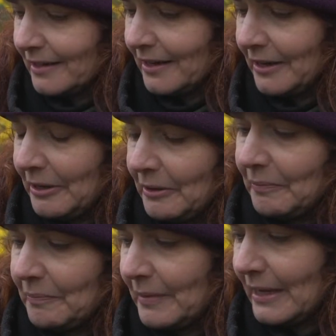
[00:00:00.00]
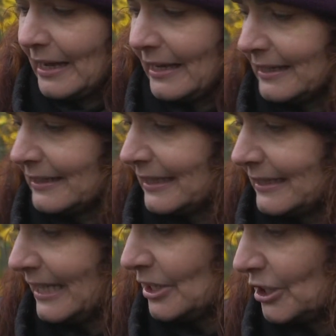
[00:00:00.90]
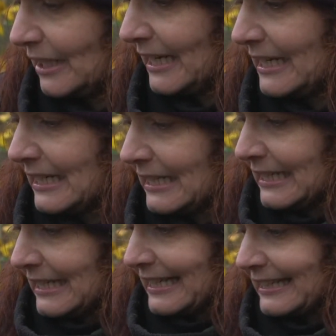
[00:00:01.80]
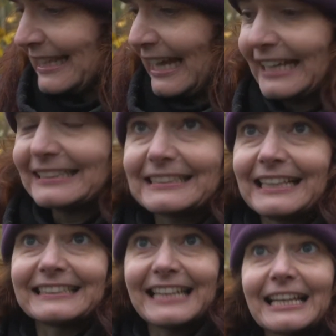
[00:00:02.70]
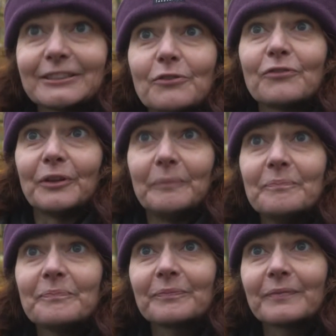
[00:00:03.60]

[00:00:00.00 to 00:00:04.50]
and essentially there's less of them.